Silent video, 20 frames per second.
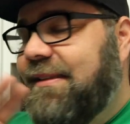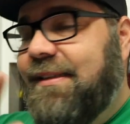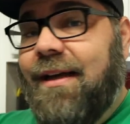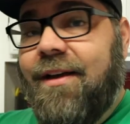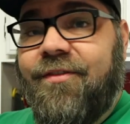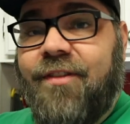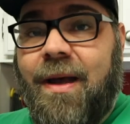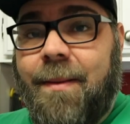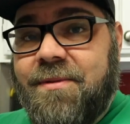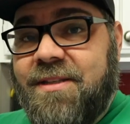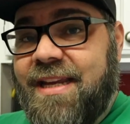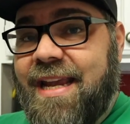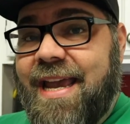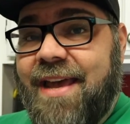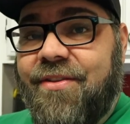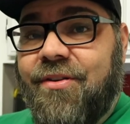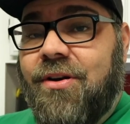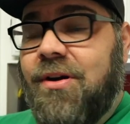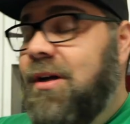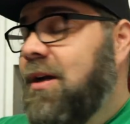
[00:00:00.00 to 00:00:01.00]
stuff up
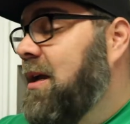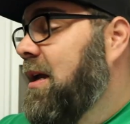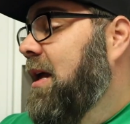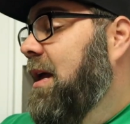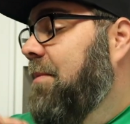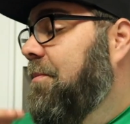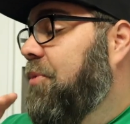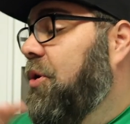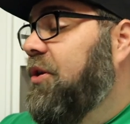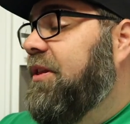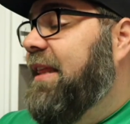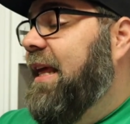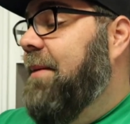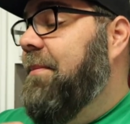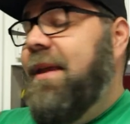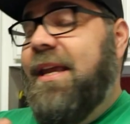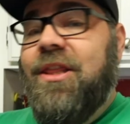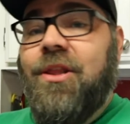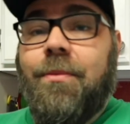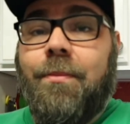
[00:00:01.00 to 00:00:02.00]
together, put them
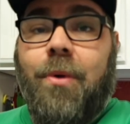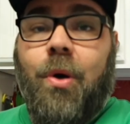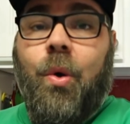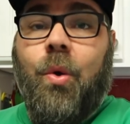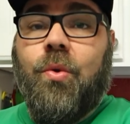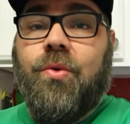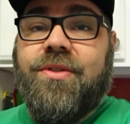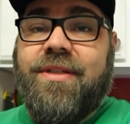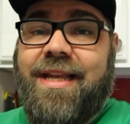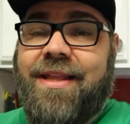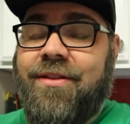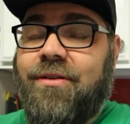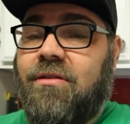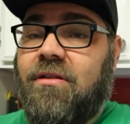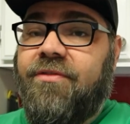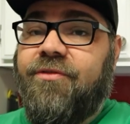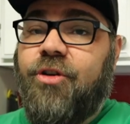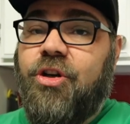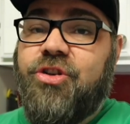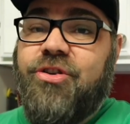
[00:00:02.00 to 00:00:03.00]
in the molds and then
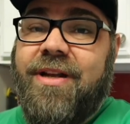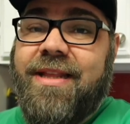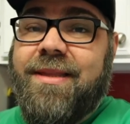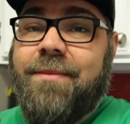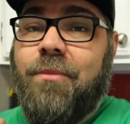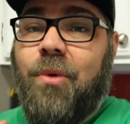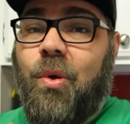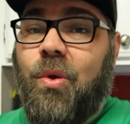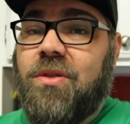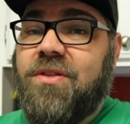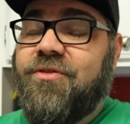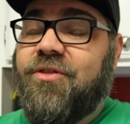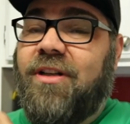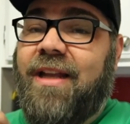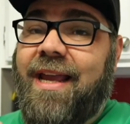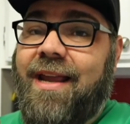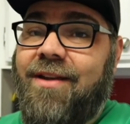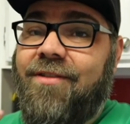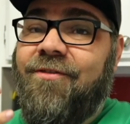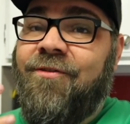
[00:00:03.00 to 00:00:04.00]
refrigerate the molds for
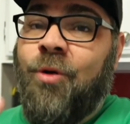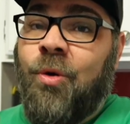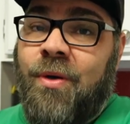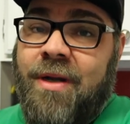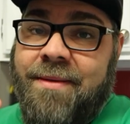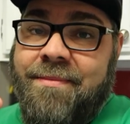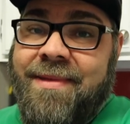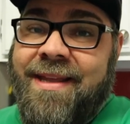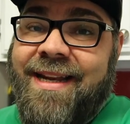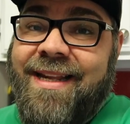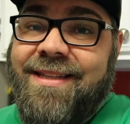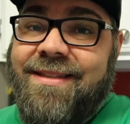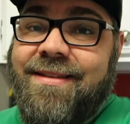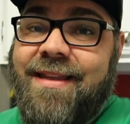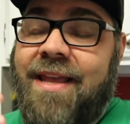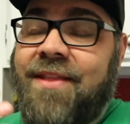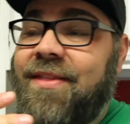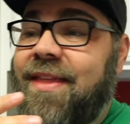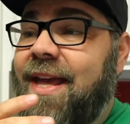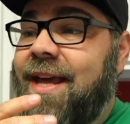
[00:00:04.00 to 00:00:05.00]
like 40 minutes
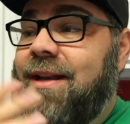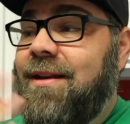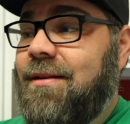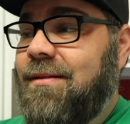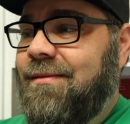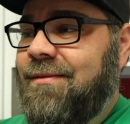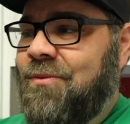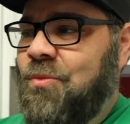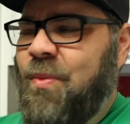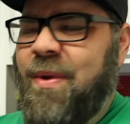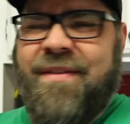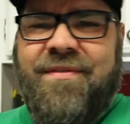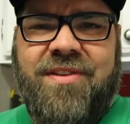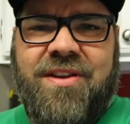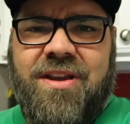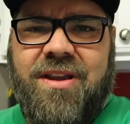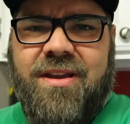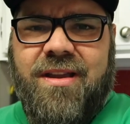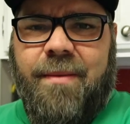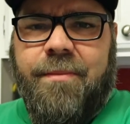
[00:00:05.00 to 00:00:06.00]
and then we have
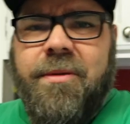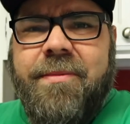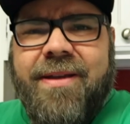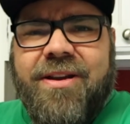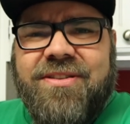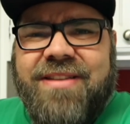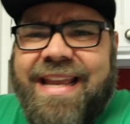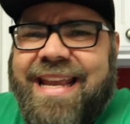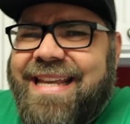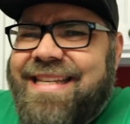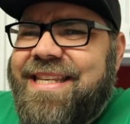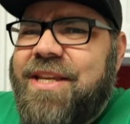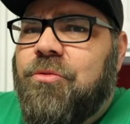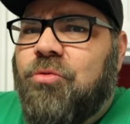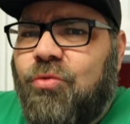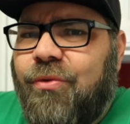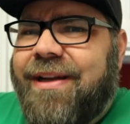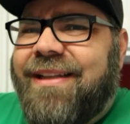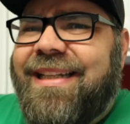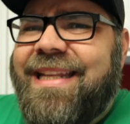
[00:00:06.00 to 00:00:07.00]
gummy bears? Like, is it
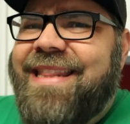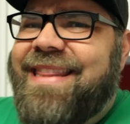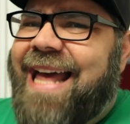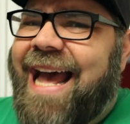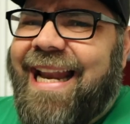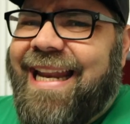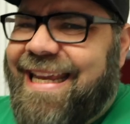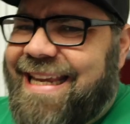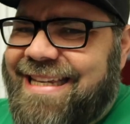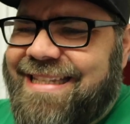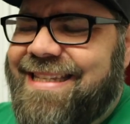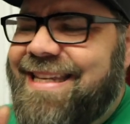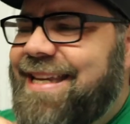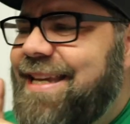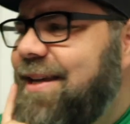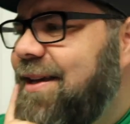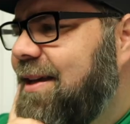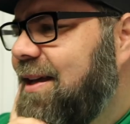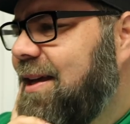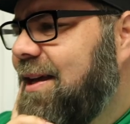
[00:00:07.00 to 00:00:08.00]
really that
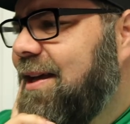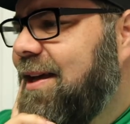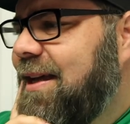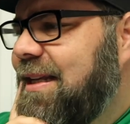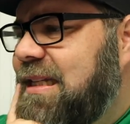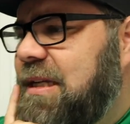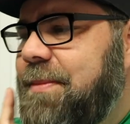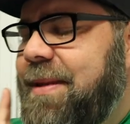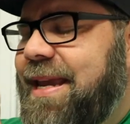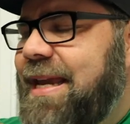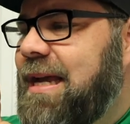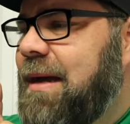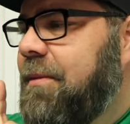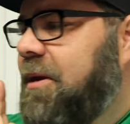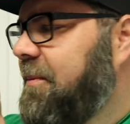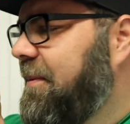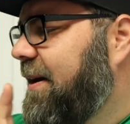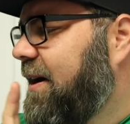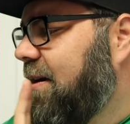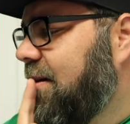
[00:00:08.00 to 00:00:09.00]
easy to make
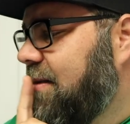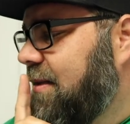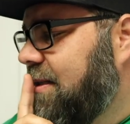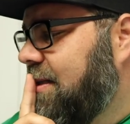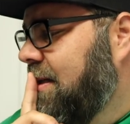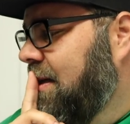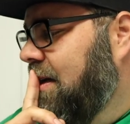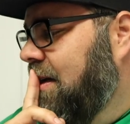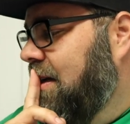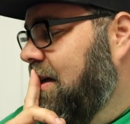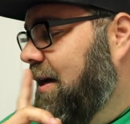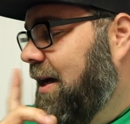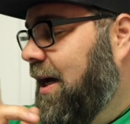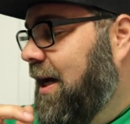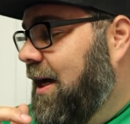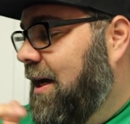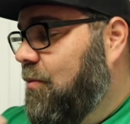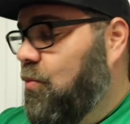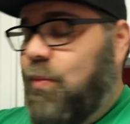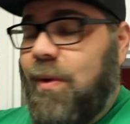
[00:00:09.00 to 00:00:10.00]
gummy bears?
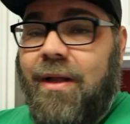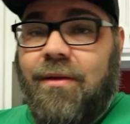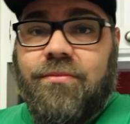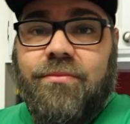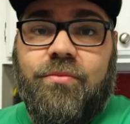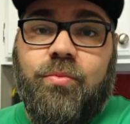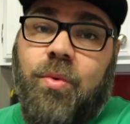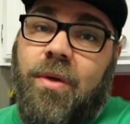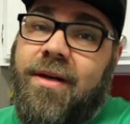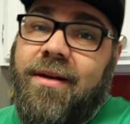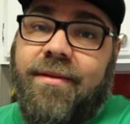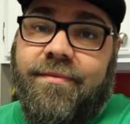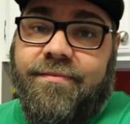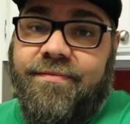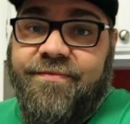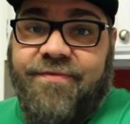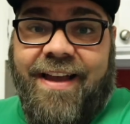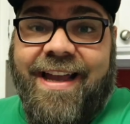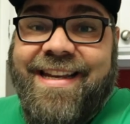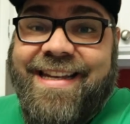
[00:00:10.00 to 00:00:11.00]
Uh, well, we're gonna
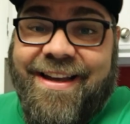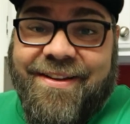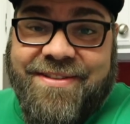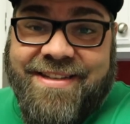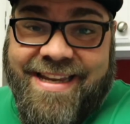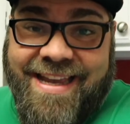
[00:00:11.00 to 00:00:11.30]
find out